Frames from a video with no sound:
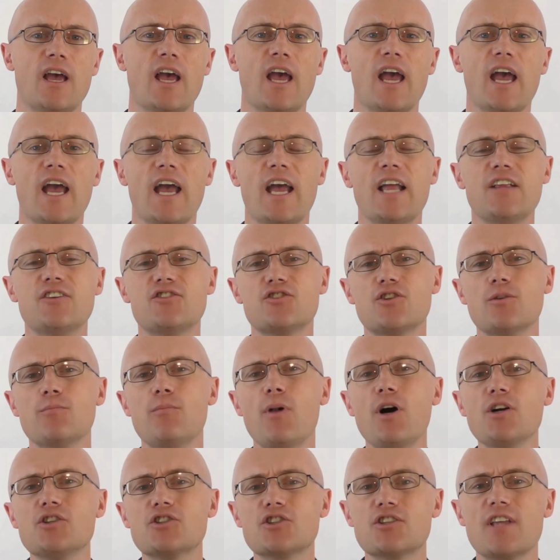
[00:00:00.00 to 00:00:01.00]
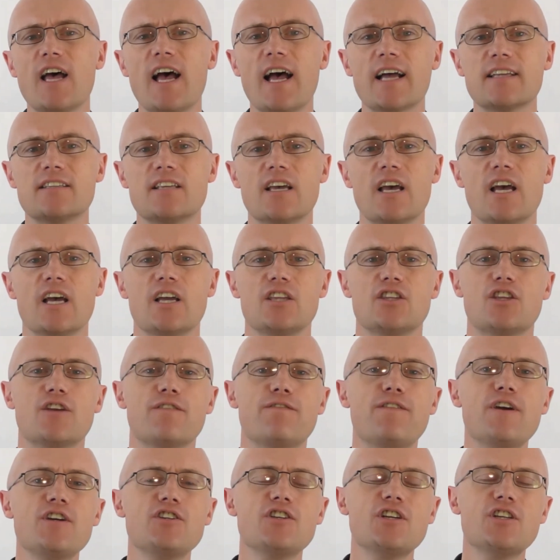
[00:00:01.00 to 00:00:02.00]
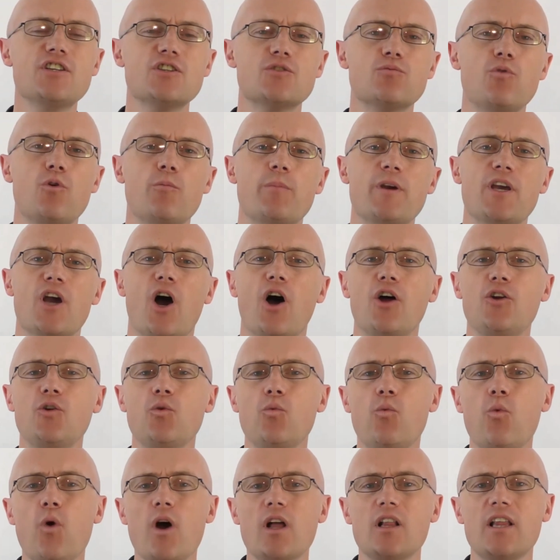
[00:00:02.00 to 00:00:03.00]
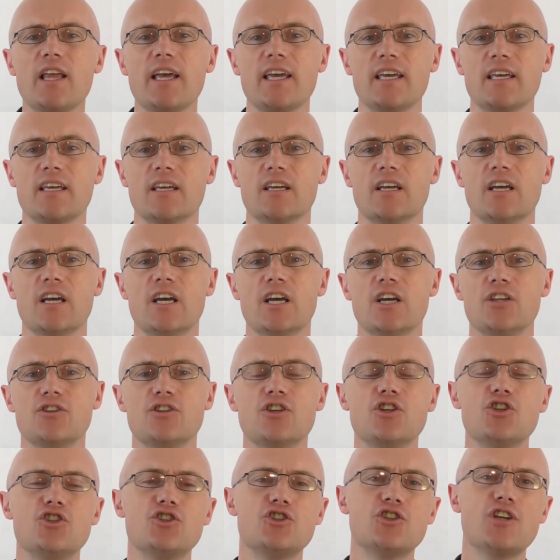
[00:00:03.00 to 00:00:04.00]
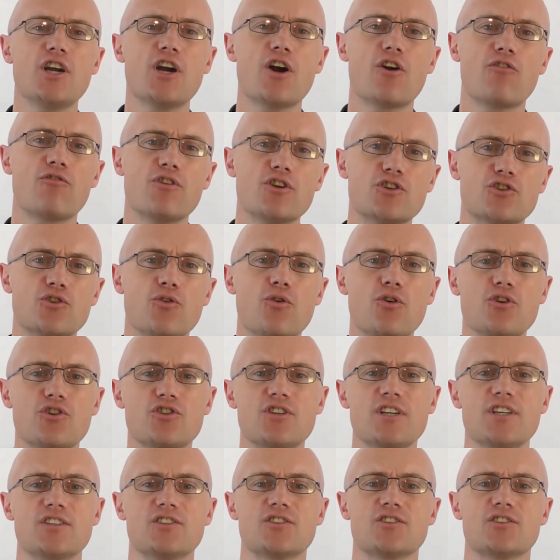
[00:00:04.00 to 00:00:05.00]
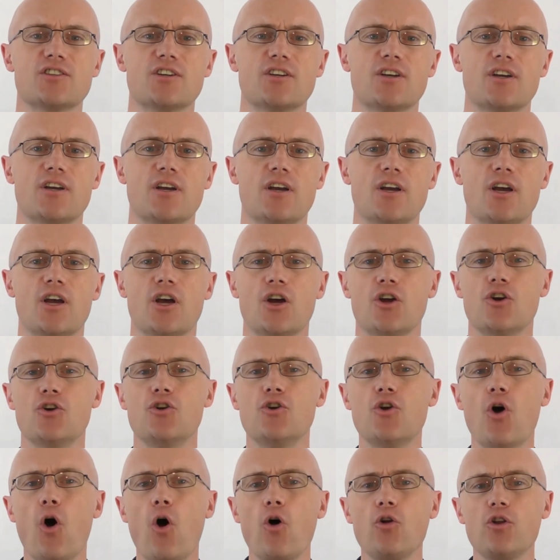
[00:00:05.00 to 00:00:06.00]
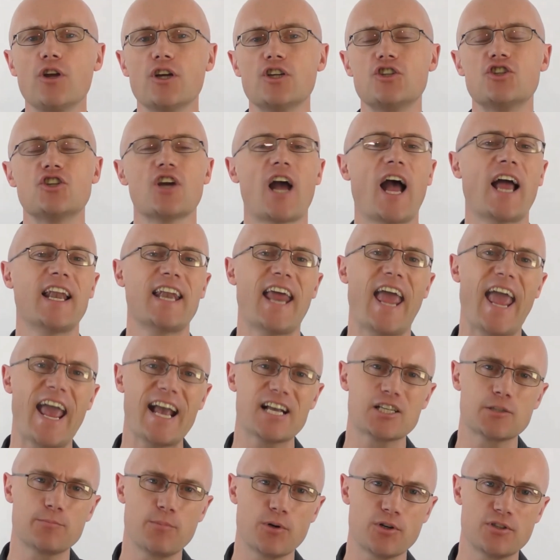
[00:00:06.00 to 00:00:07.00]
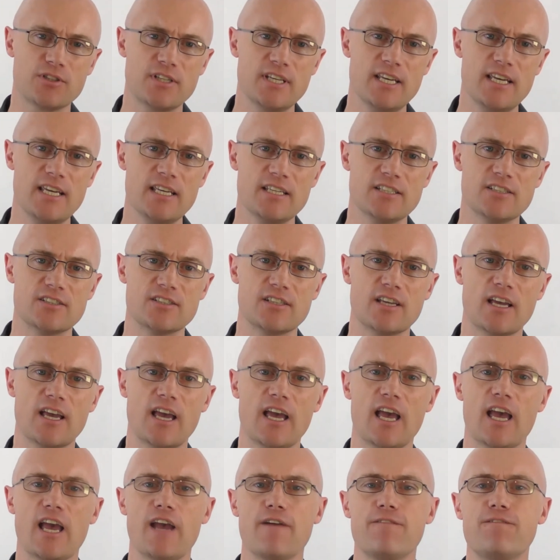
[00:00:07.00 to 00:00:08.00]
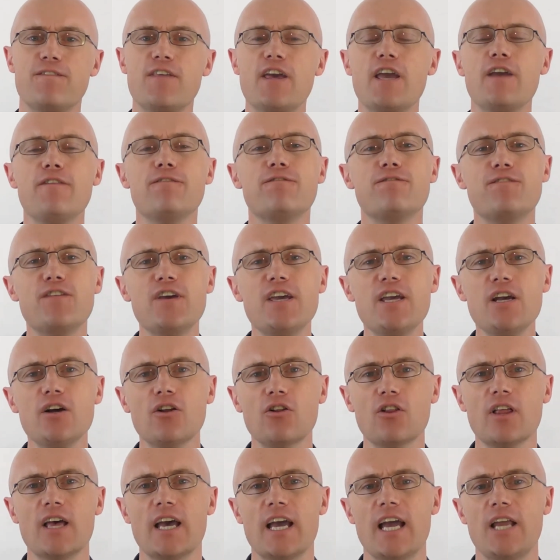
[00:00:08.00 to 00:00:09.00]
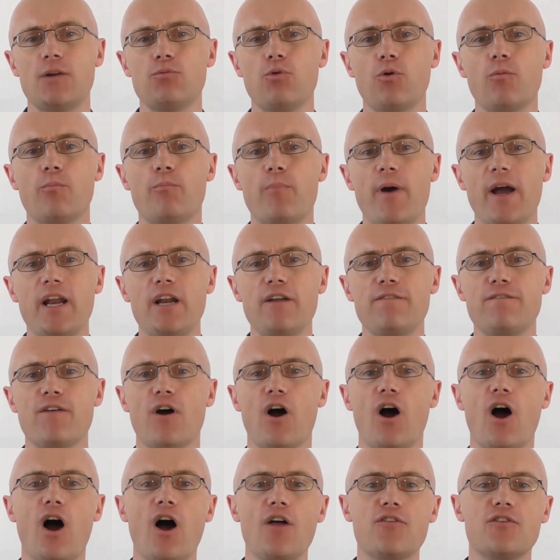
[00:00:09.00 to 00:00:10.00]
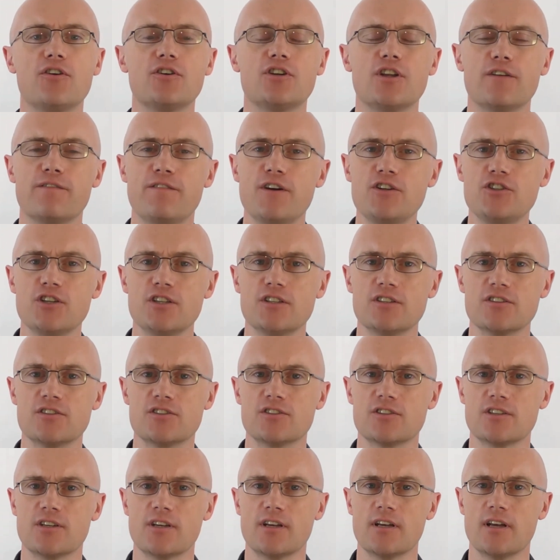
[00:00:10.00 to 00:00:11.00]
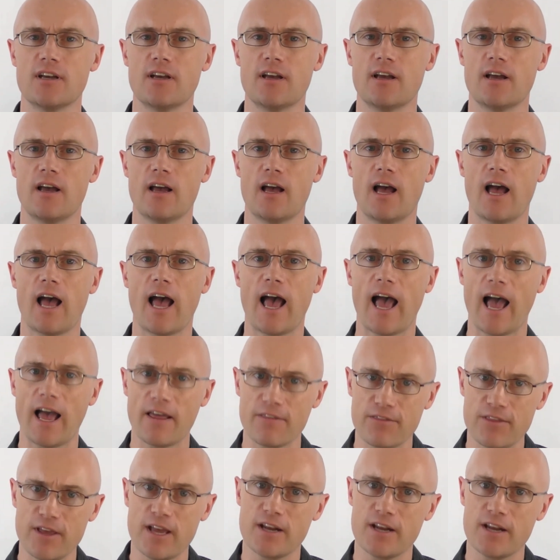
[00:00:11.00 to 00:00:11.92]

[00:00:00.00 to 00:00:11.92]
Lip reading: in so much that divisions will be unwilling to share resources, knowledge and expertise if they feel it will benefit other divisions at their